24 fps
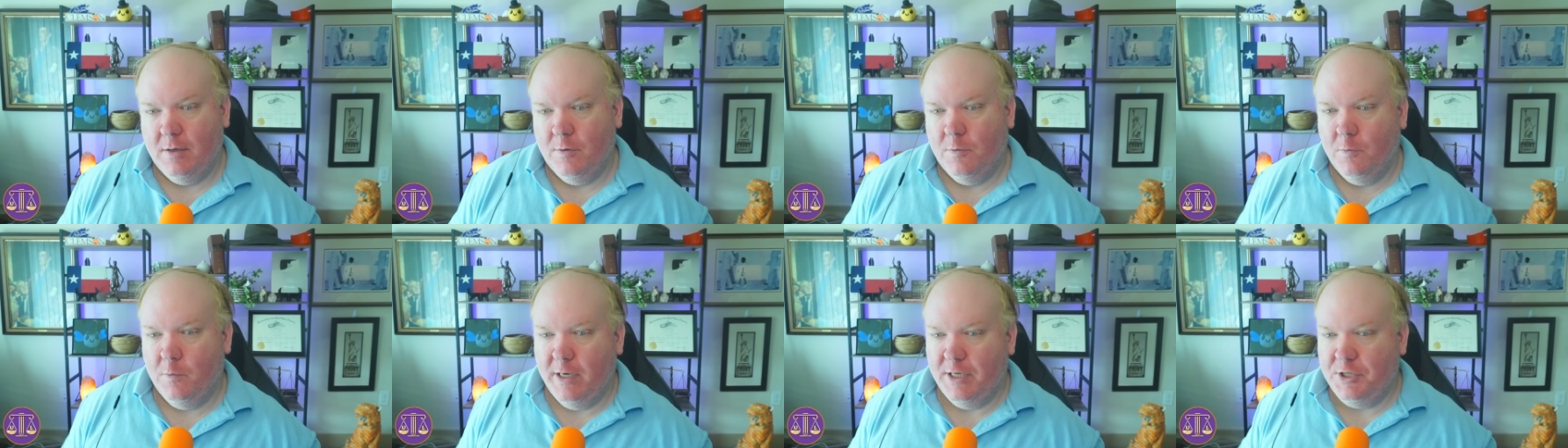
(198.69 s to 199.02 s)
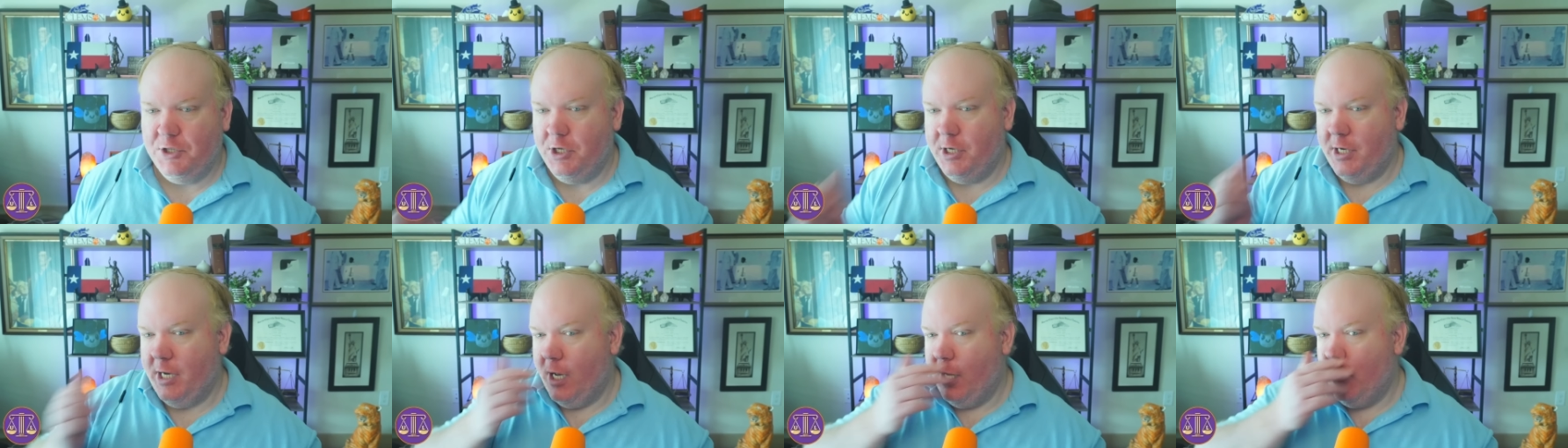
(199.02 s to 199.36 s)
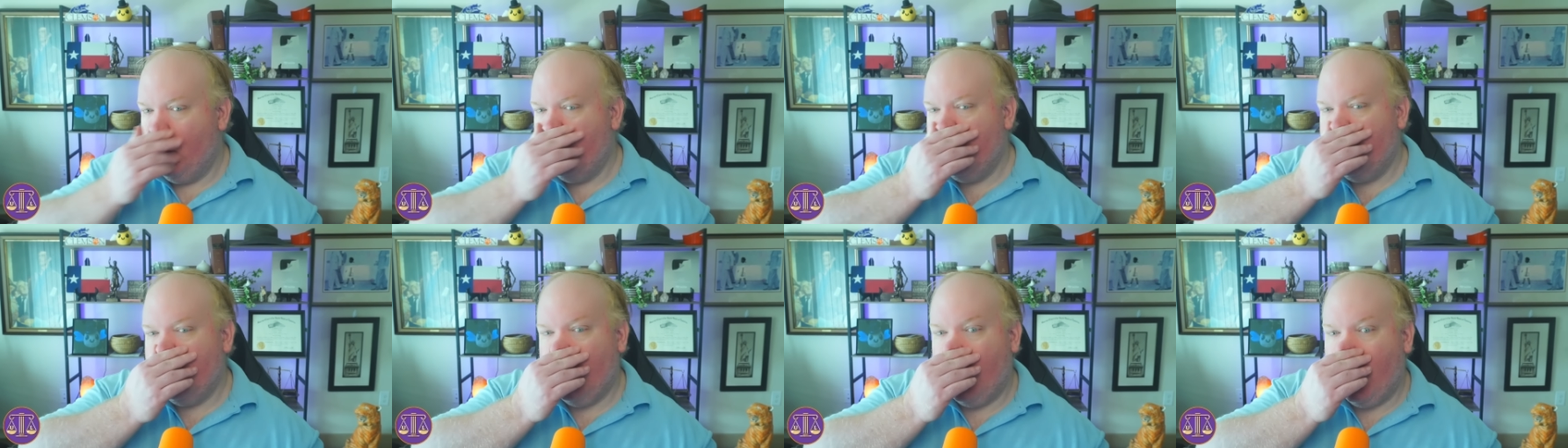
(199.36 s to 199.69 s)
which you
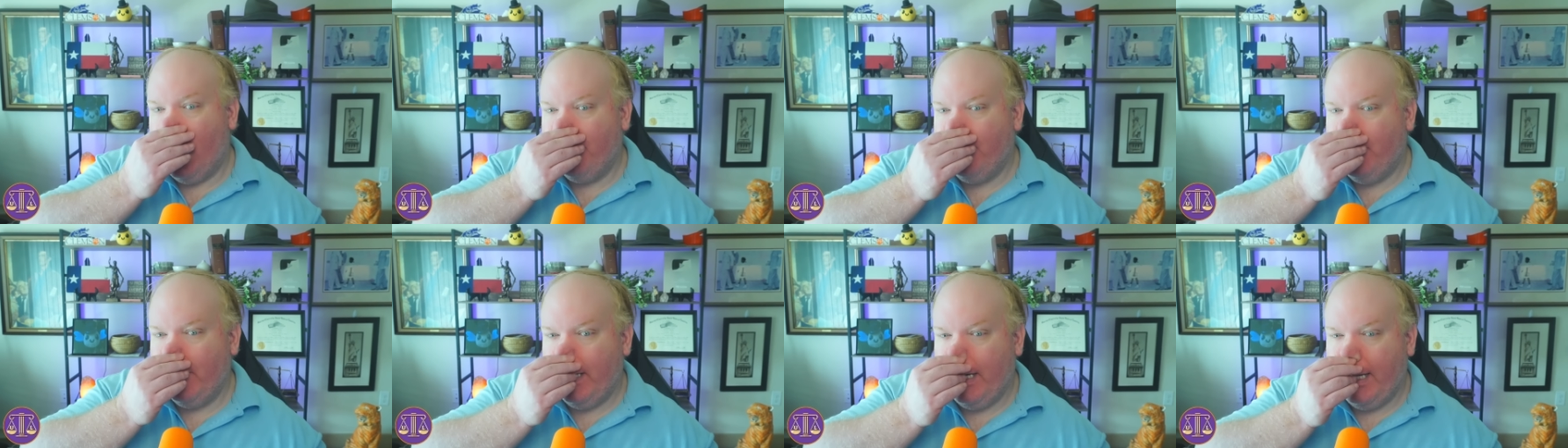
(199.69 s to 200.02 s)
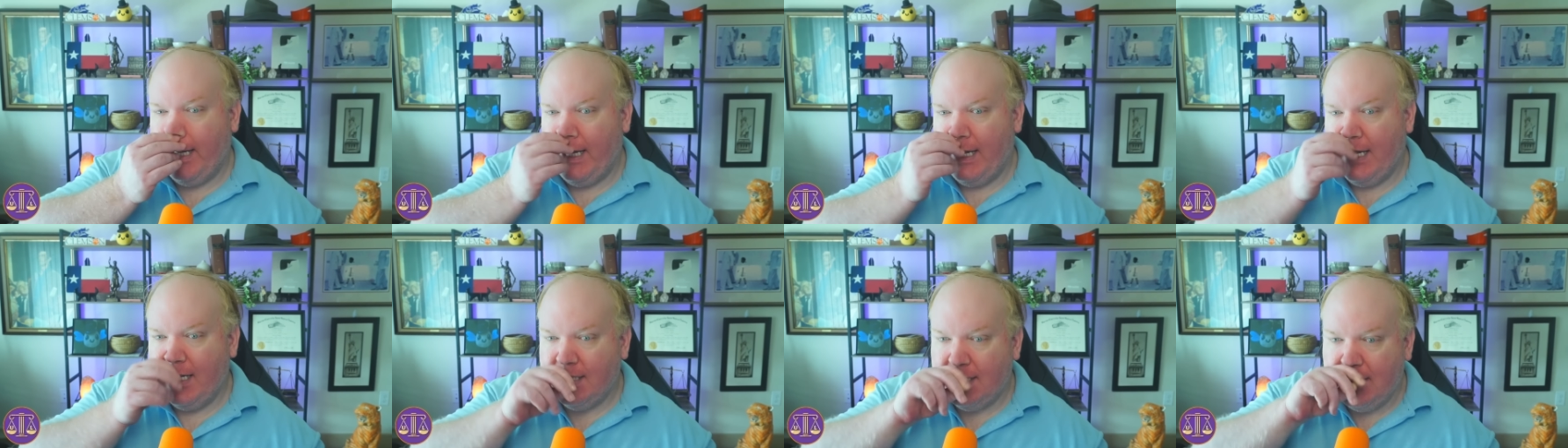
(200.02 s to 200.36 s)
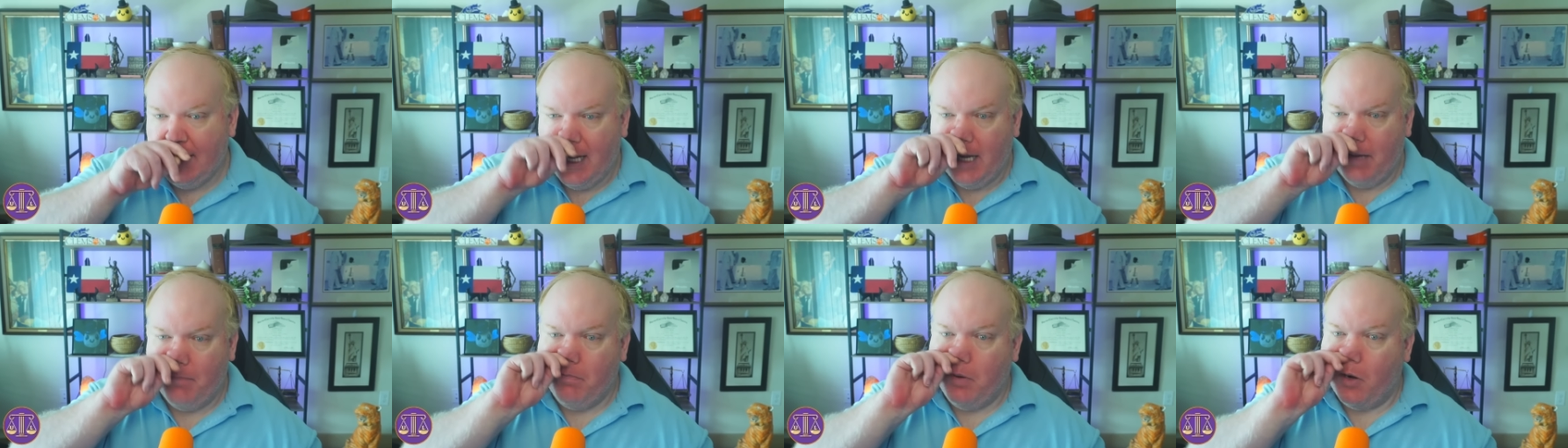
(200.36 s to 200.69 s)
know it often is
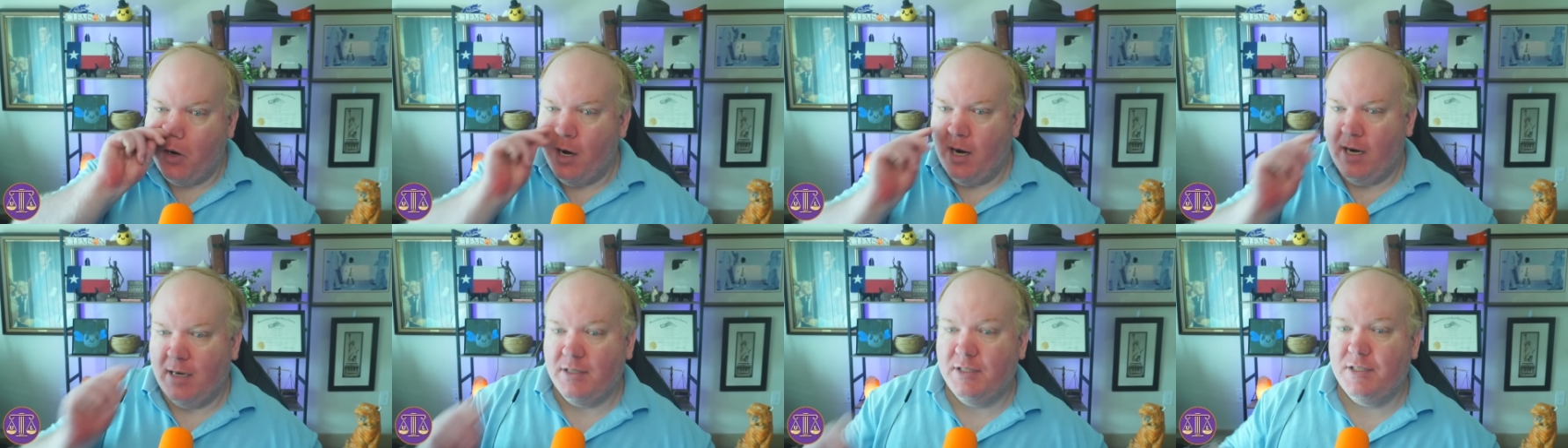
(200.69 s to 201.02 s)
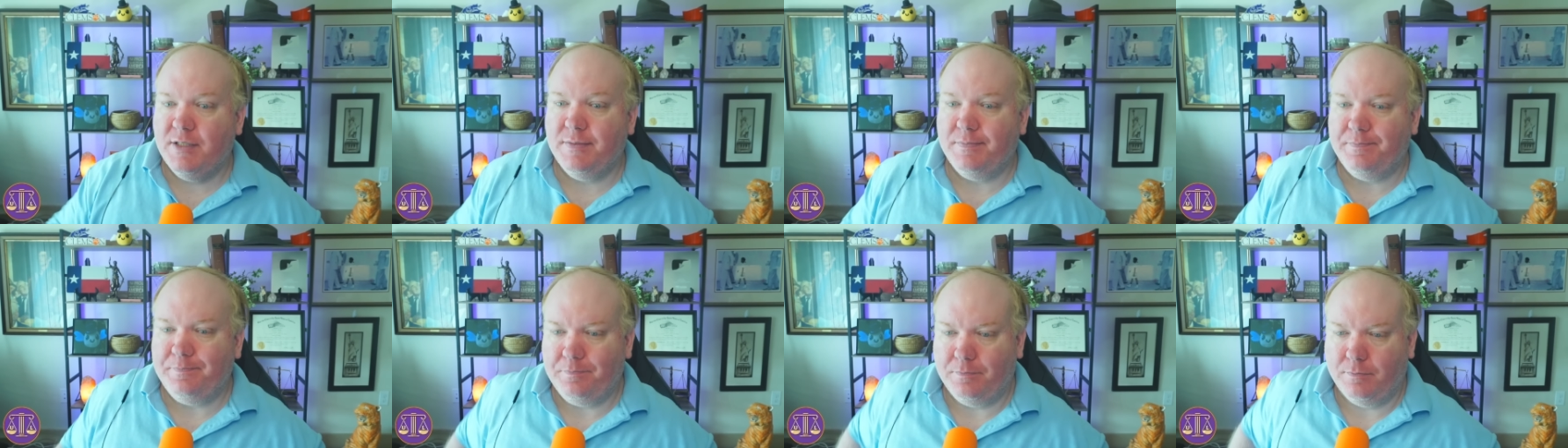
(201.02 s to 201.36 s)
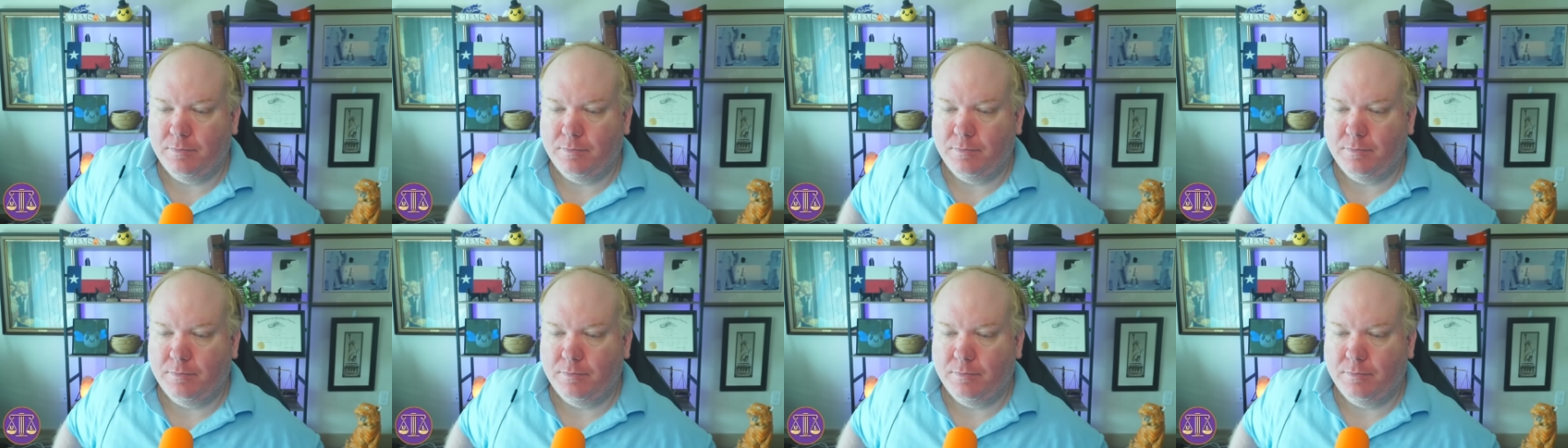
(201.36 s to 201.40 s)
in parts,